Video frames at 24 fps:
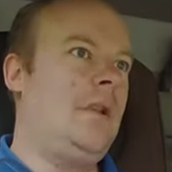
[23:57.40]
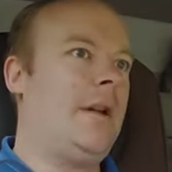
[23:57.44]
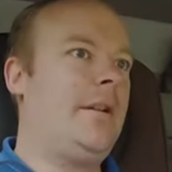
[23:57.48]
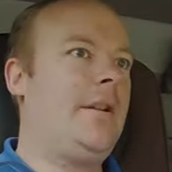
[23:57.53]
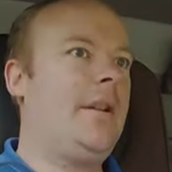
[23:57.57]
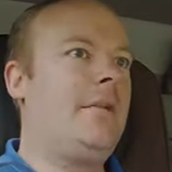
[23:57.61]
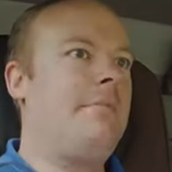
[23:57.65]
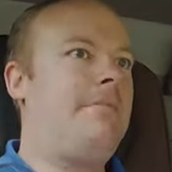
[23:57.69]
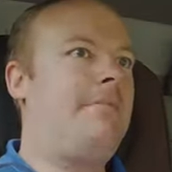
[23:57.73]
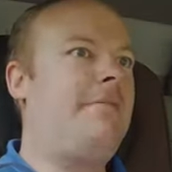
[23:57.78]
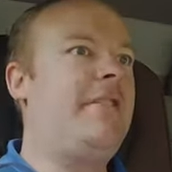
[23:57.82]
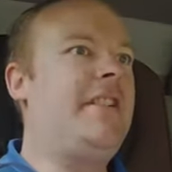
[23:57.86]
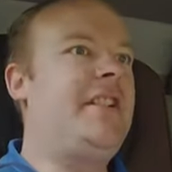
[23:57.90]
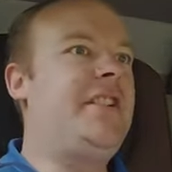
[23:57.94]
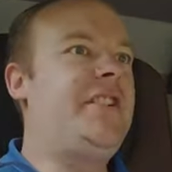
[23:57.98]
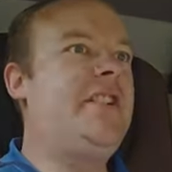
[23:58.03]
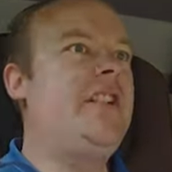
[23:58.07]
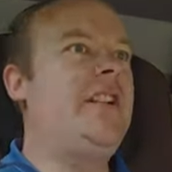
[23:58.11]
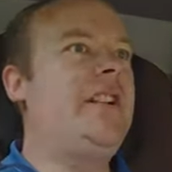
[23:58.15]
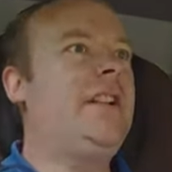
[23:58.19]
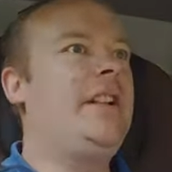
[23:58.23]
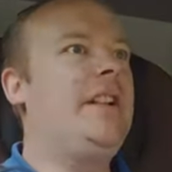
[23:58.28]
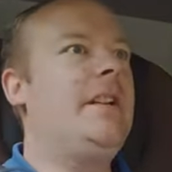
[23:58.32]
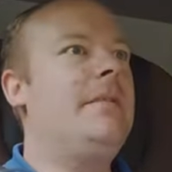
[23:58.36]
I'm not
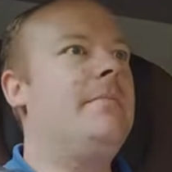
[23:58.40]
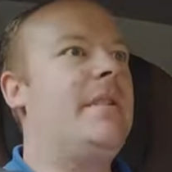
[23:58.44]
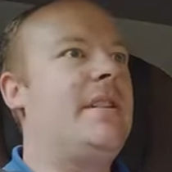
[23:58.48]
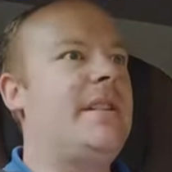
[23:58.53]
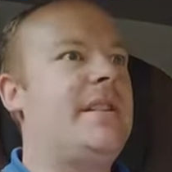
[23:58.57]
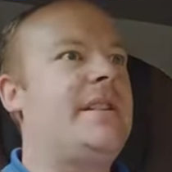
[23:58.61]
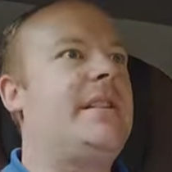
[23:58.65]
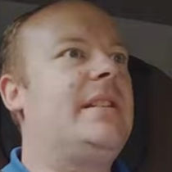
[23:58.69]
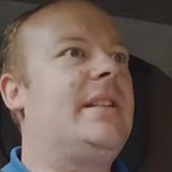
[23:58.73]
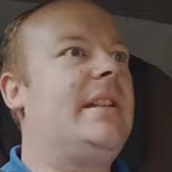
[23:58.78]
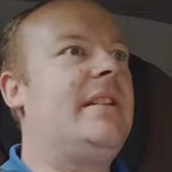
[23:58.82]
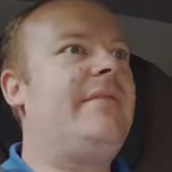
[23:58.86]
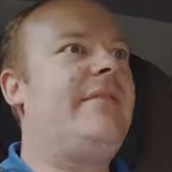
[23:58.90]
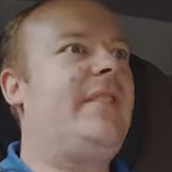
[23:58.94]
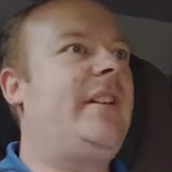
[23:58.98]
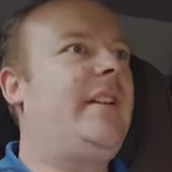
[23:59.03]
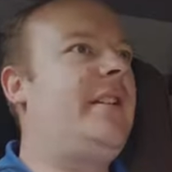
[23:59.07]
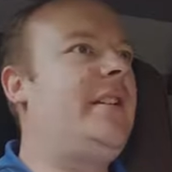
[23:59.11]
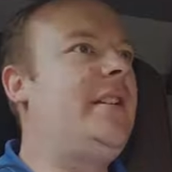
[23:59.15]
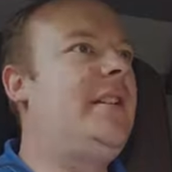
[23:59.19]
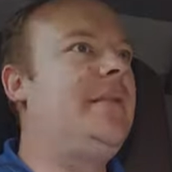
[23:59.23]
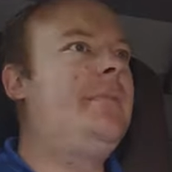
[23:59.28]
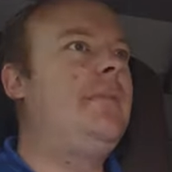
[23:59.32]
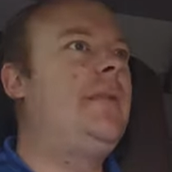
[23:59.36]
preaching you must love
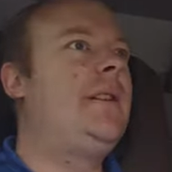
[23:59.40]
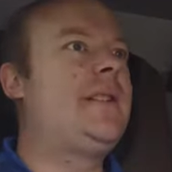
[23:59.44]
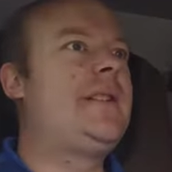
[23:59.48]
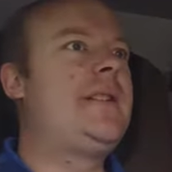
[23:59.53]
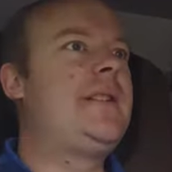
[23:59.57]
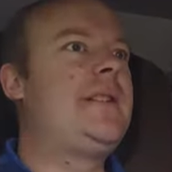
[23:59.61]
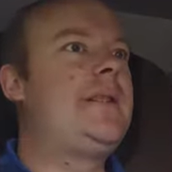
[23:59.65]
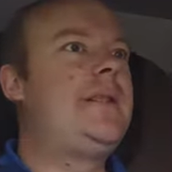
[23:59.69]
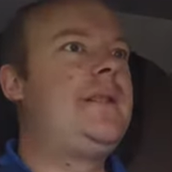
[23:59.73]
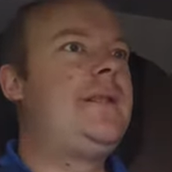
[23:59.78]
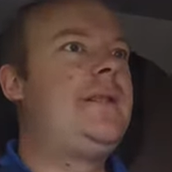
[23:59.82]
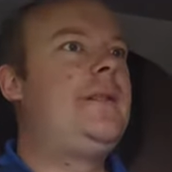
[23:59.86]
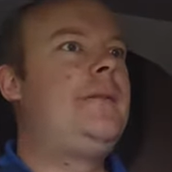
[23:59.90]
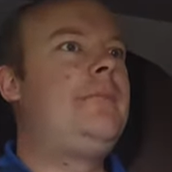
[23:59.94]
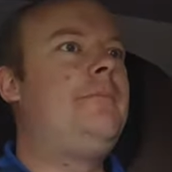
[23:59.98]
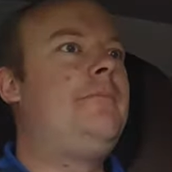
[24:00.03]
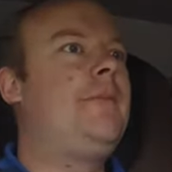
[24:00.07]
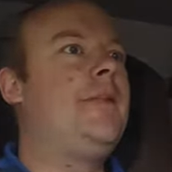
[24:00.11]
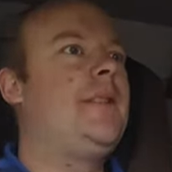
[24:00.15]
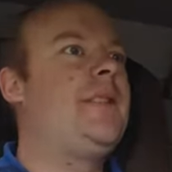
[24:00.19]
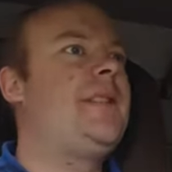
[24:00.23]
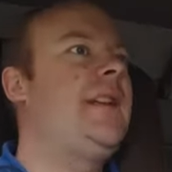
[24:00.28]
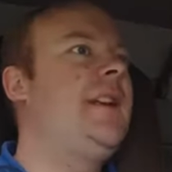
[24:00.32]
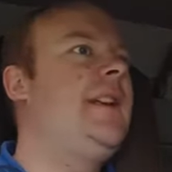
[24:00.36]
it, you must
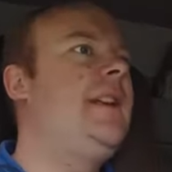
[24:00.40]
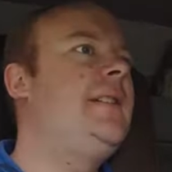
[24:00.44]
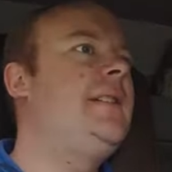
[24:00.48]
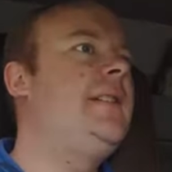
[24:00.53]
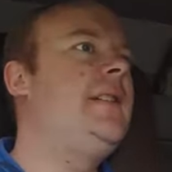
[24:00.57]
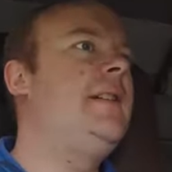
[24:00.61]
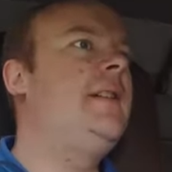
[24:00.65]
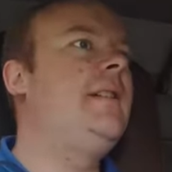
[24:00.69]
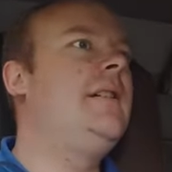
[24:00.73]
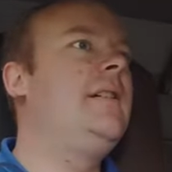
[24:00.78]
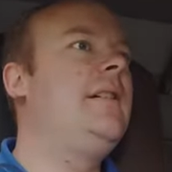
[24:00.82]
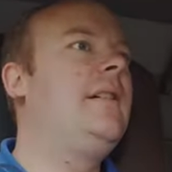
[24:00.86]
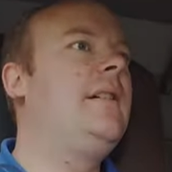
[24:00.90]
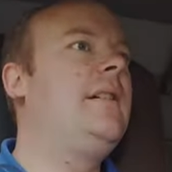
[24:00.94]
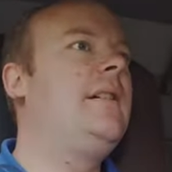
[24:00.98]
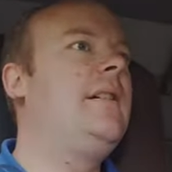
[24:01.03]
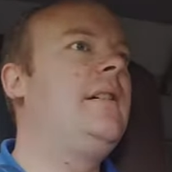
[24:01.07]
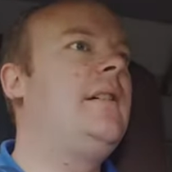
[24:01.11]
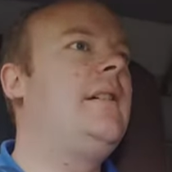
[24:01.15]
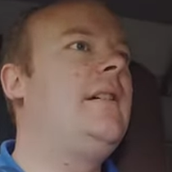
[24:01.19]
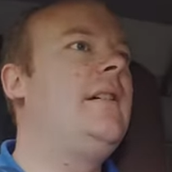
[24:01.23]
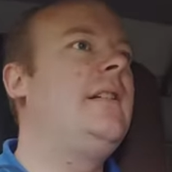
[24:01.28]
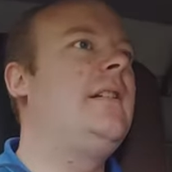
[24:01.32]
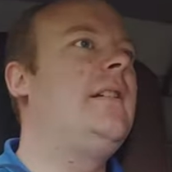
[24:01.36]
but it is
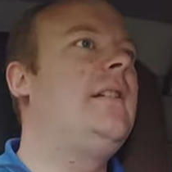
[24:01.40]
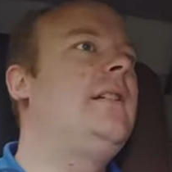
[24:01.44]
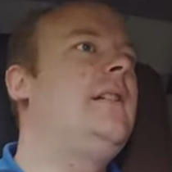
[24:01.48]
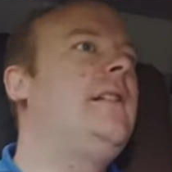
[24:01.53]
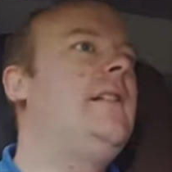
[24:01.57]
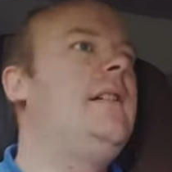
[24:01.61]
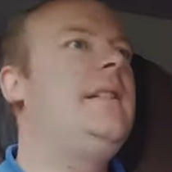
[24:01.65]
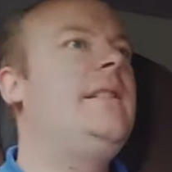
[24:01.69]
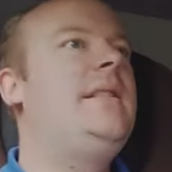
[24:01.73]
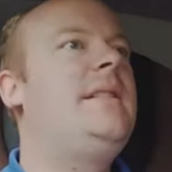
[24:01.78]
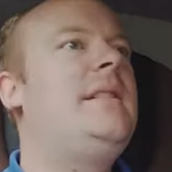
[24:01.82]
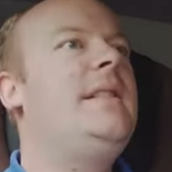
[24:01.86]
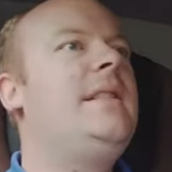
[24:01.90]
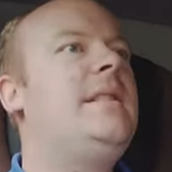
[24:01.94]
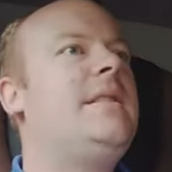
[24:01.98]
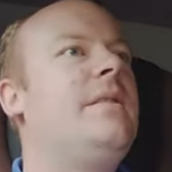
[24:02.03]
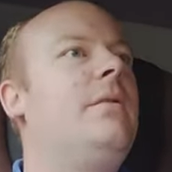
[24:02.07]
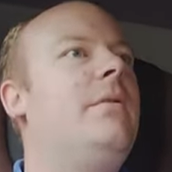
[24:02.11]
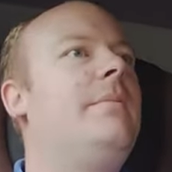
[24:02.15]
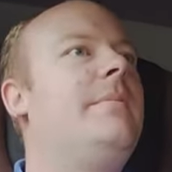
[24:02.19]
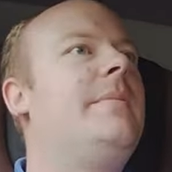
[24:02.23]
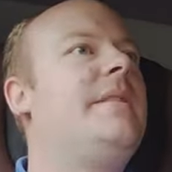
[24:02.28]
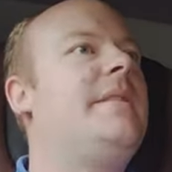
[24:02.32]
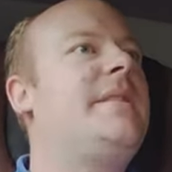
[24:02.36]
it is
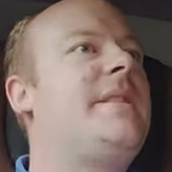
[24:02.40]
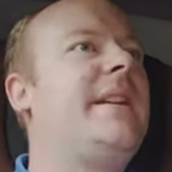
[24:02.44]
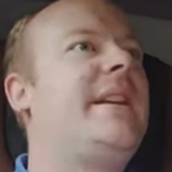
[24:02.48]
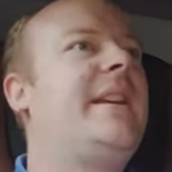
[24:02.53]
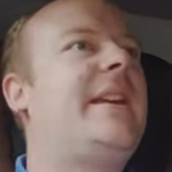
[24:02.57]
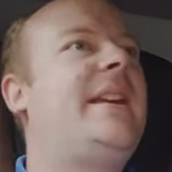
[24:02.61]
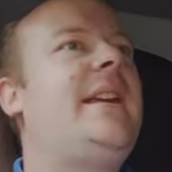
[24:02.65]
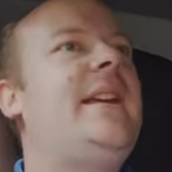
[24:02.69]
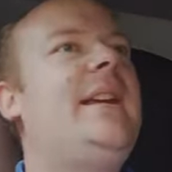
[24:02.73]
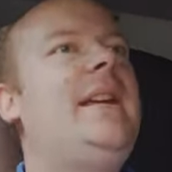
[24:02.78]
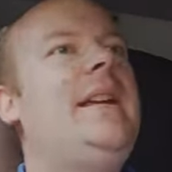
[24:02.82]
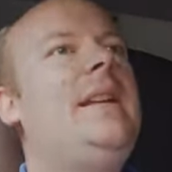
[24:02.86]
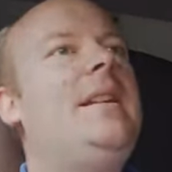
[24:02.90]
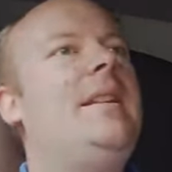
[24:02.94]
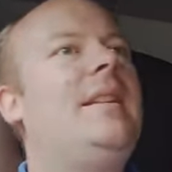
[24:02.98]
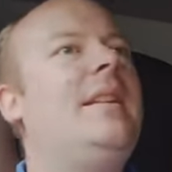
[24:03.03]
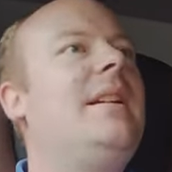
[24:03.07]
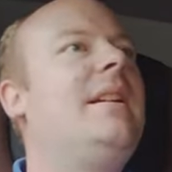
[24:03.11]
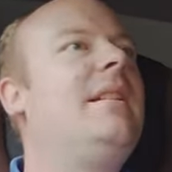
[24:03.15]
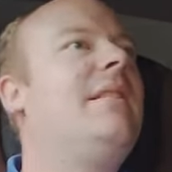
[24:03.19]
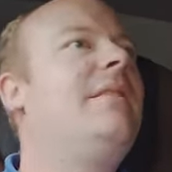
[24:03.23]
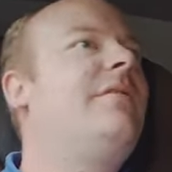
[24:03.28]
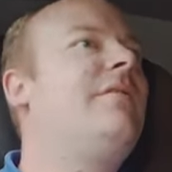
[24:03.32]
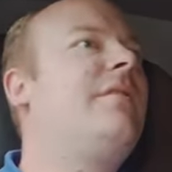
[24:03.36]
almost a key
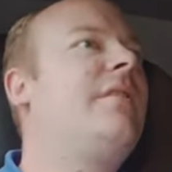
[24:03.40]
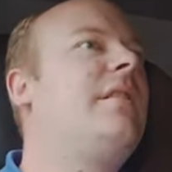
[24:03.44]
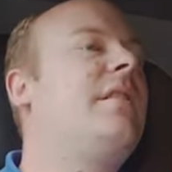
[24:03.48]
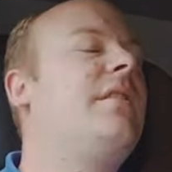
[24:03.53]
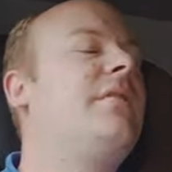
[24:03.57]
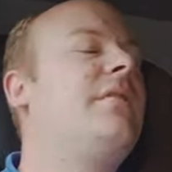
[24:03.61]
thing for the